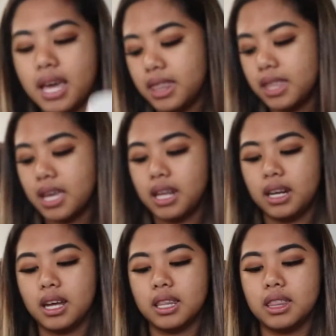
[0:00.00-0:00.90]
And
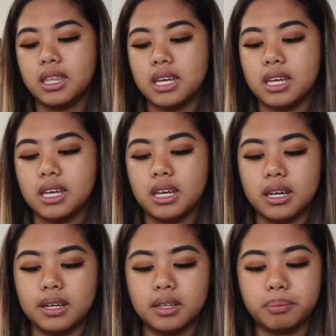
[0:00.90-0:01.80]
then
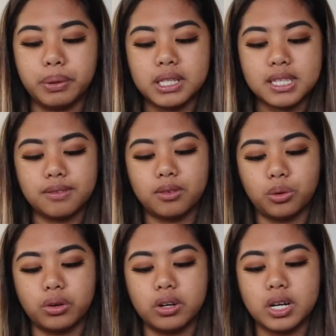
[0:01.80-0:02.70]
the Buns of
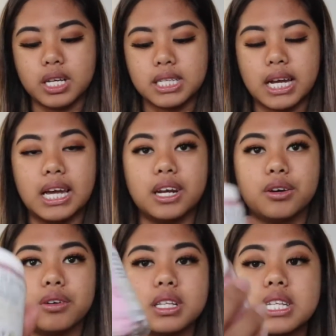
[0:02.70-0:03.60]
Glory
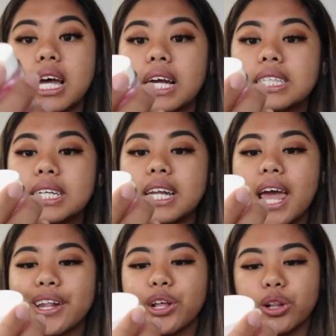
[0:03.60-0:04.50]
Titan
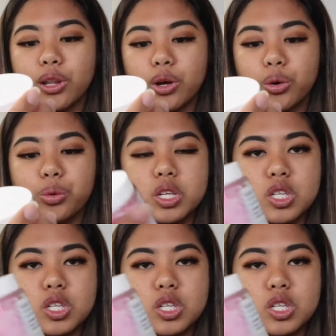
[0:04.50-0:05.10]
and Glow